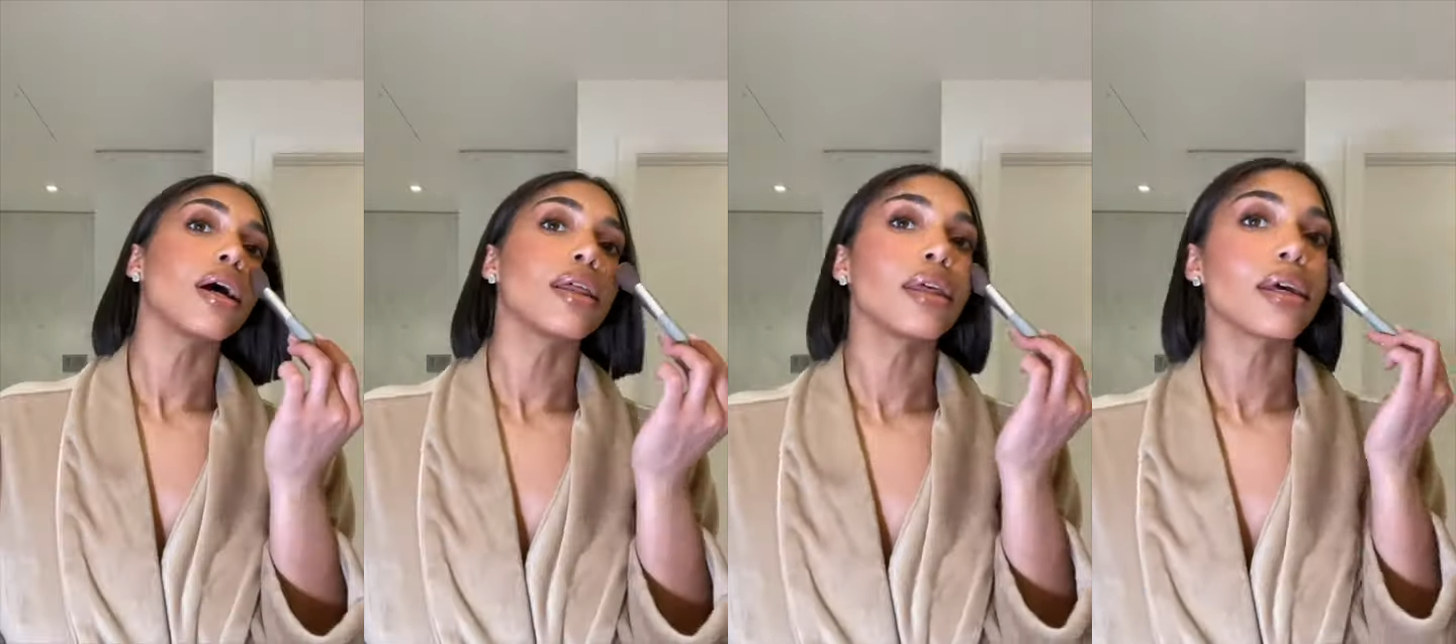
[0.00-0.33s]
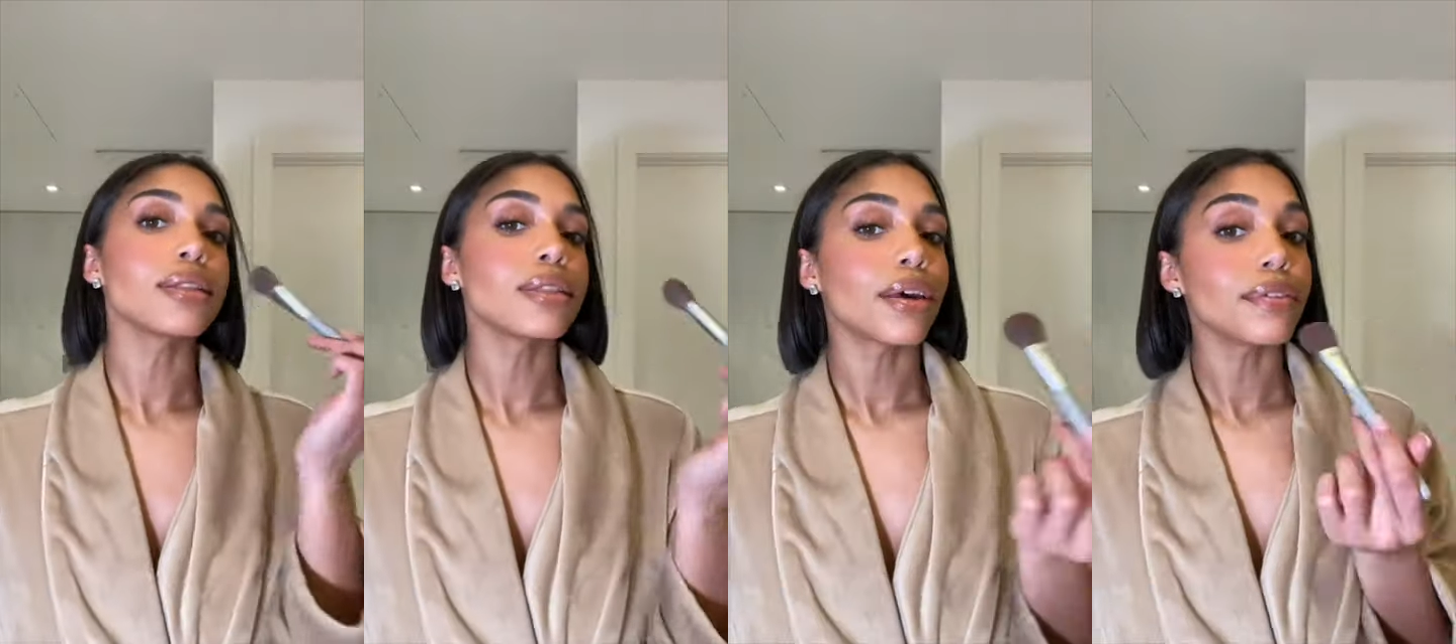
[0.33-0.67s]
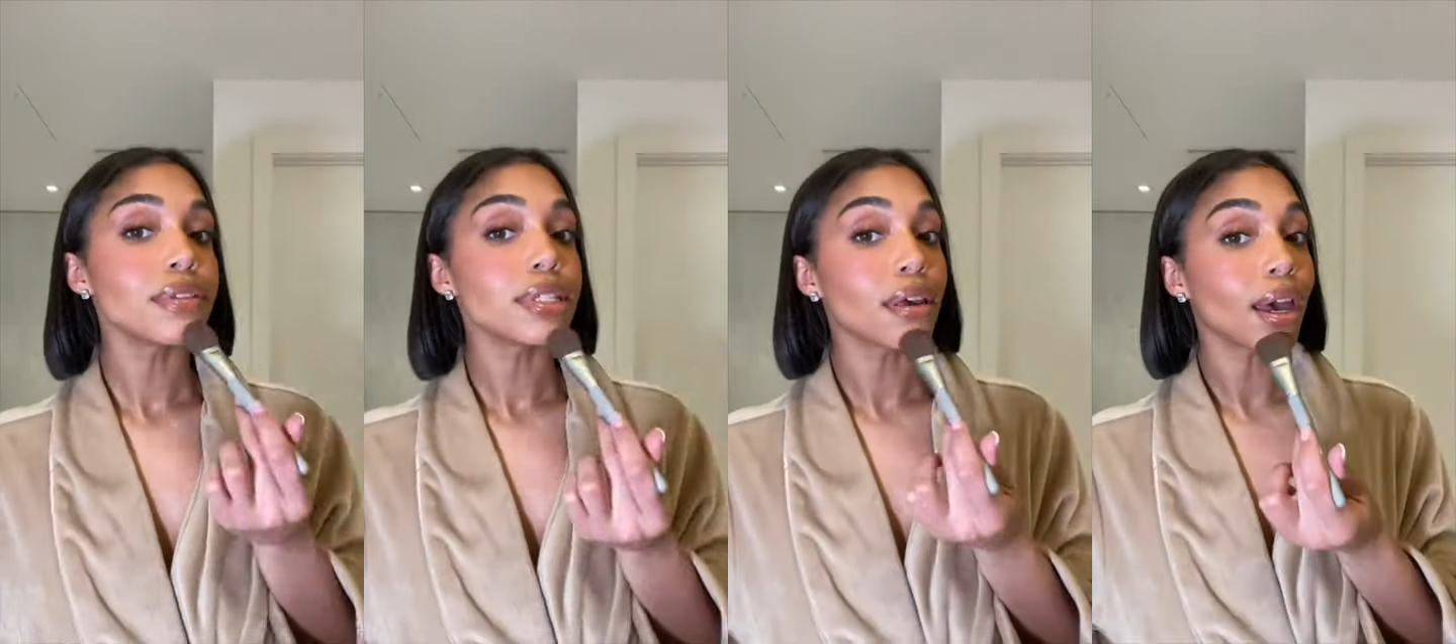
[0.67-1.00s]
I think it's safe
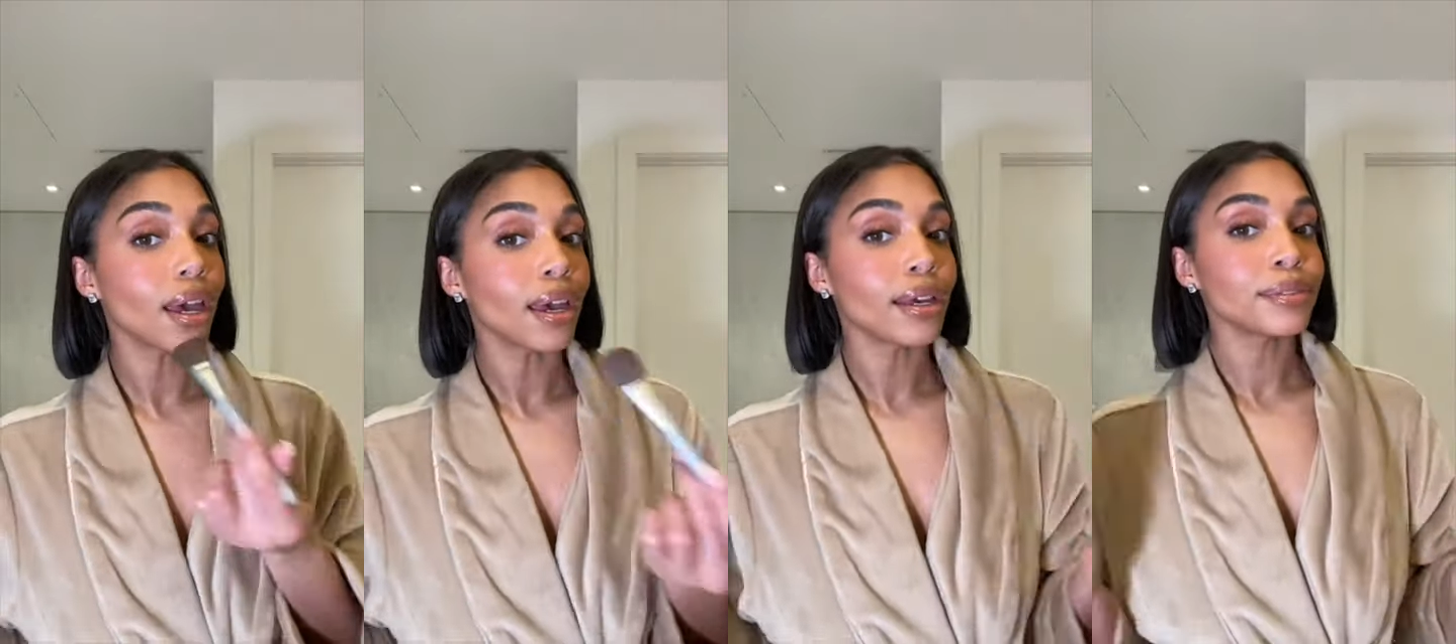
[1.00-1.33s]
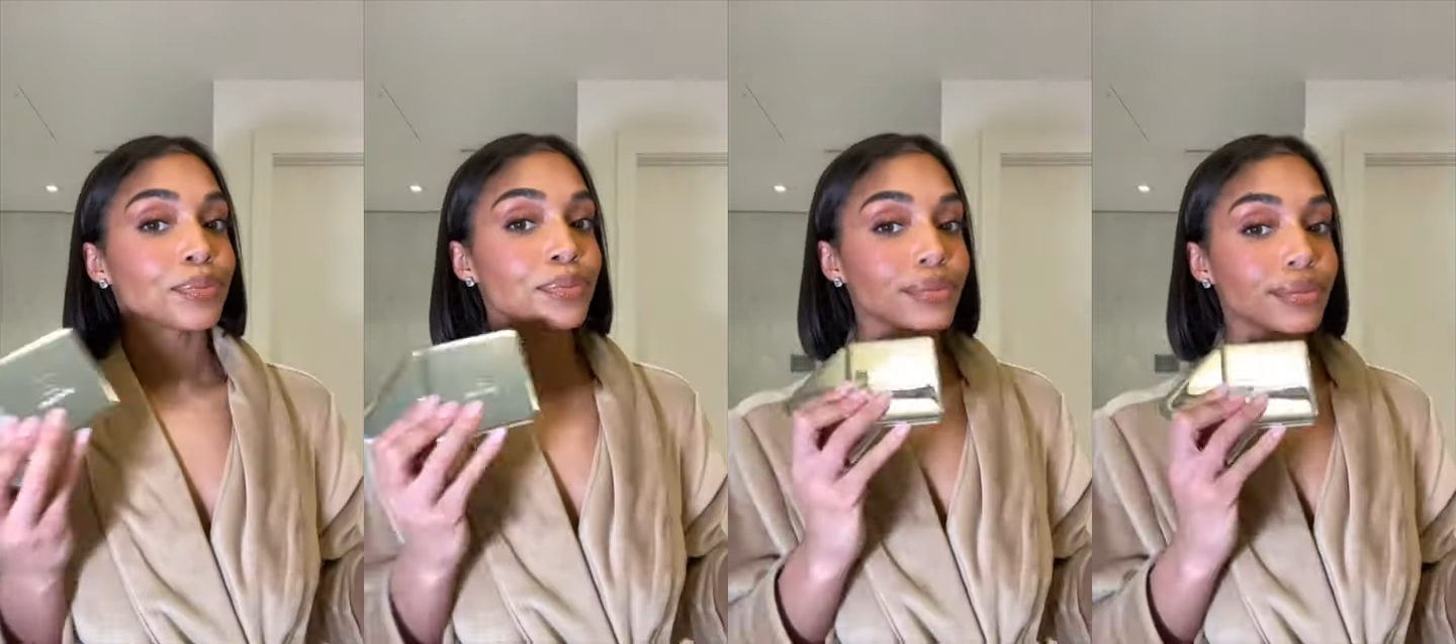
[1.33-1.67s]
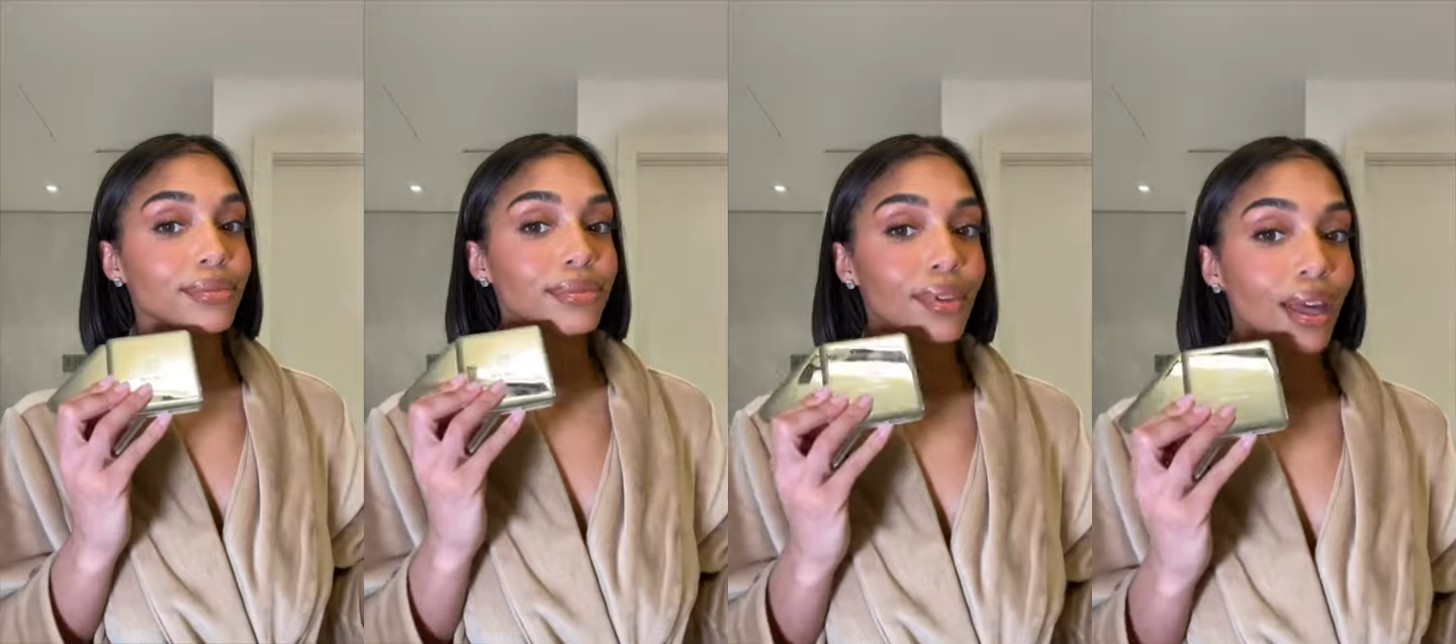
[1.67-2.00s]
to say
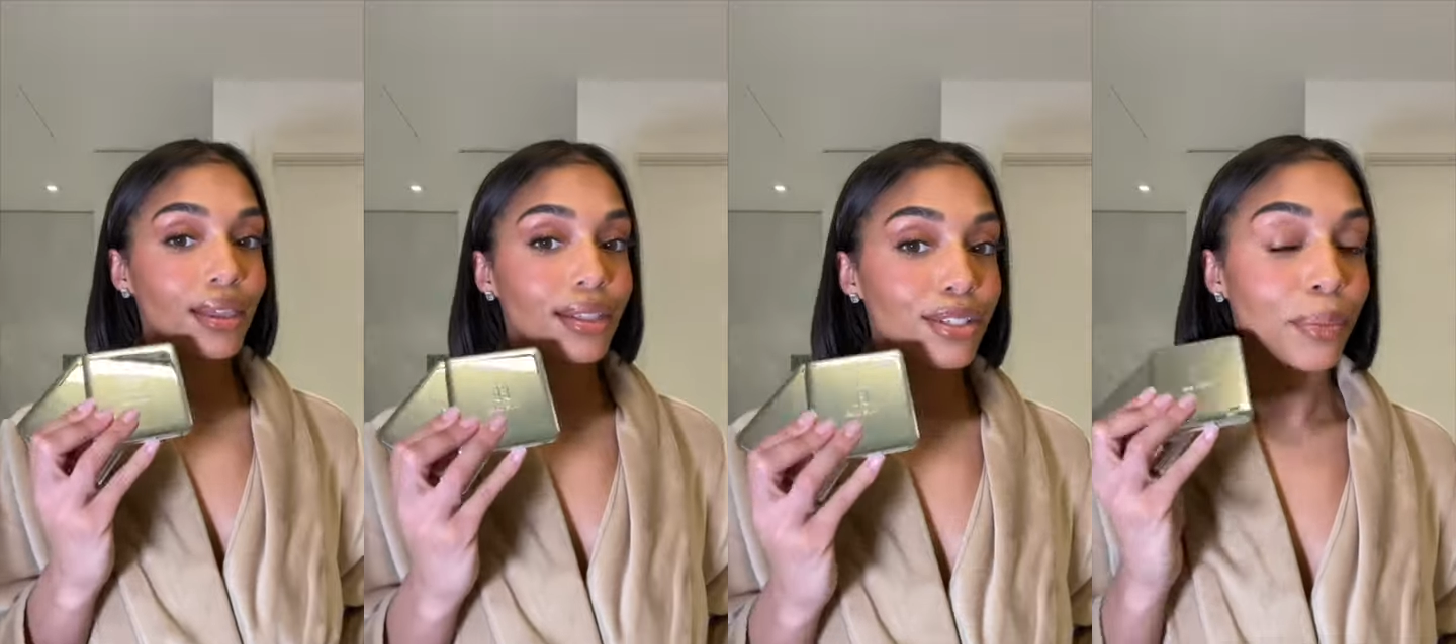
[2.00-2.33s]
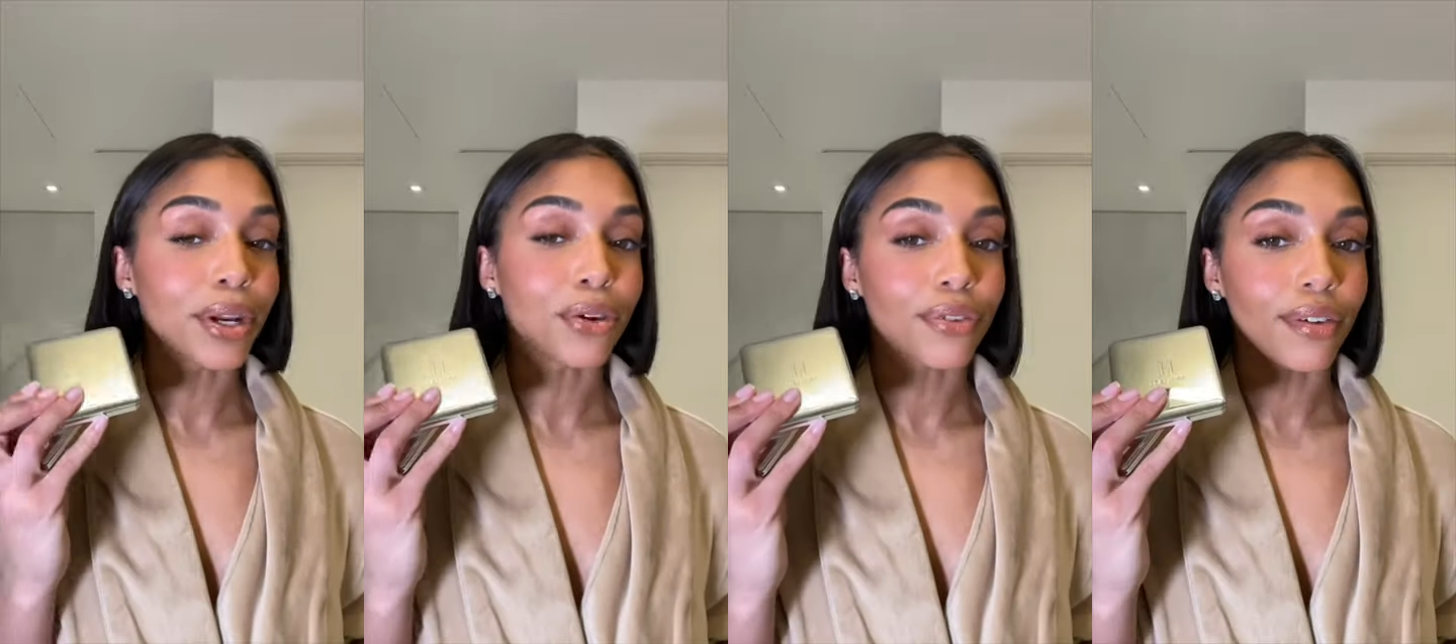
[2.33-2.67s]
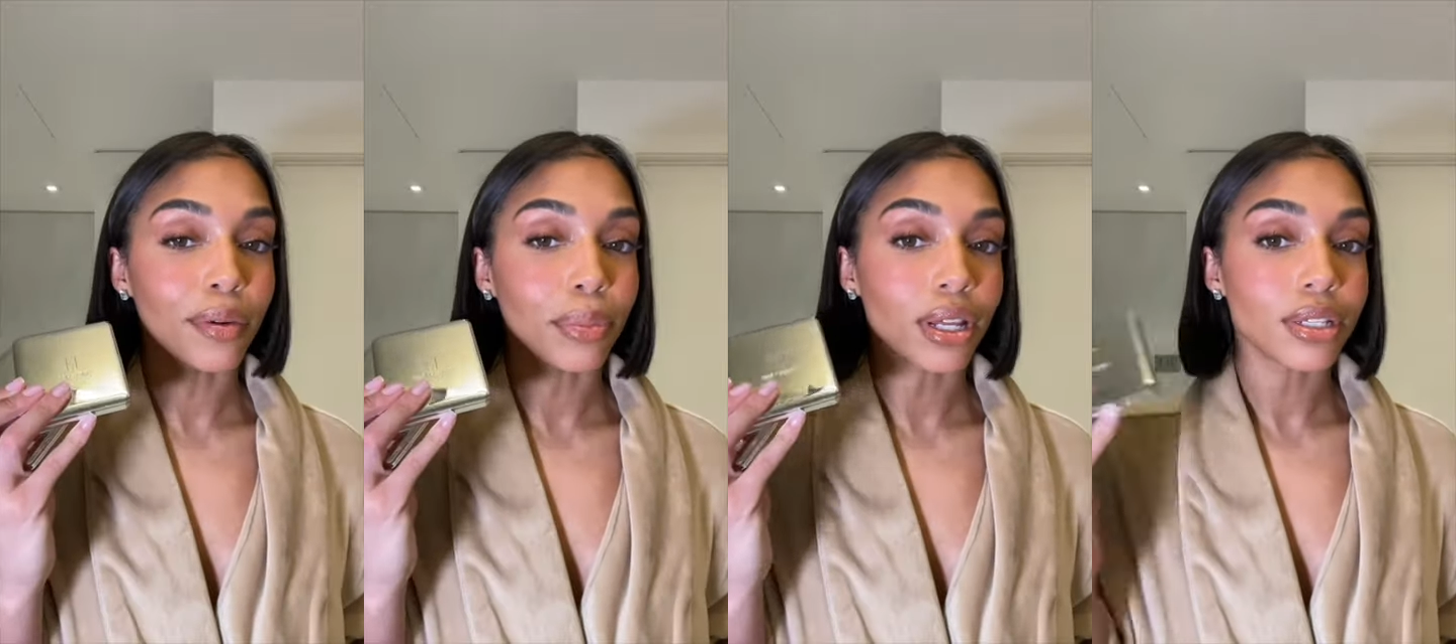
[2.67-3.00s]
these are my new
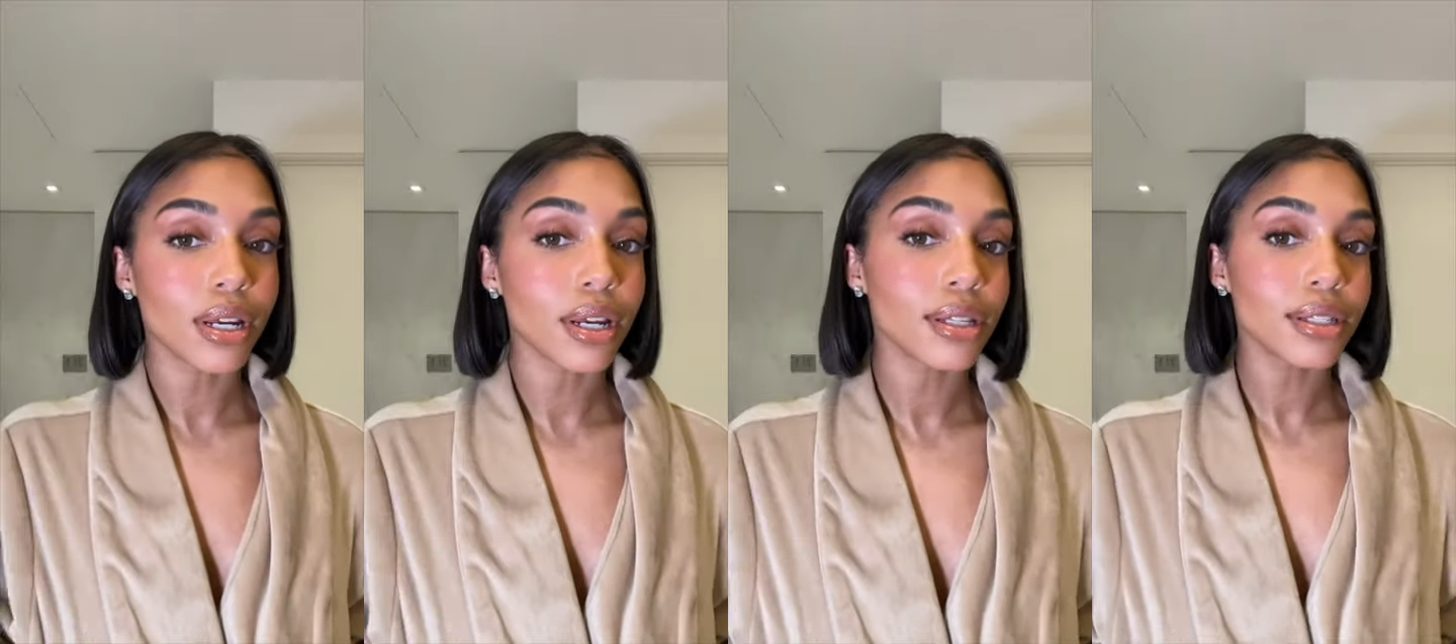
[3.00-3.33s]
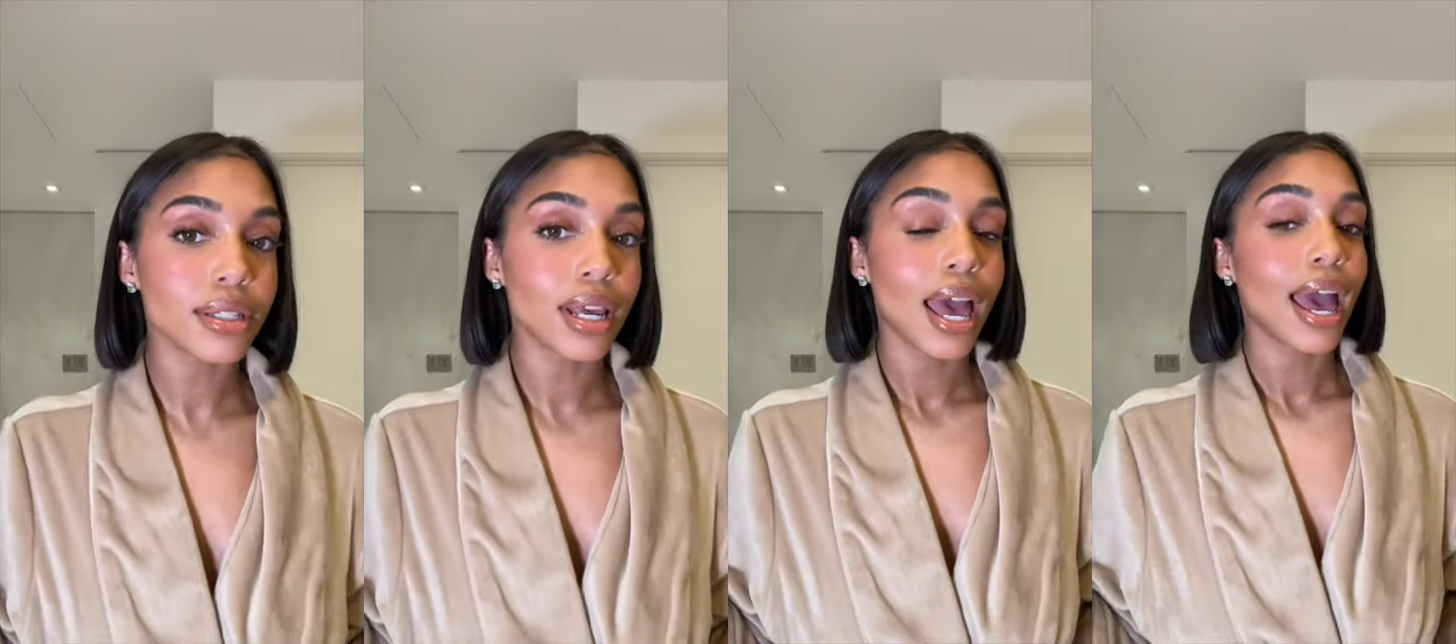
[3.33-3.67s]
favorite blushes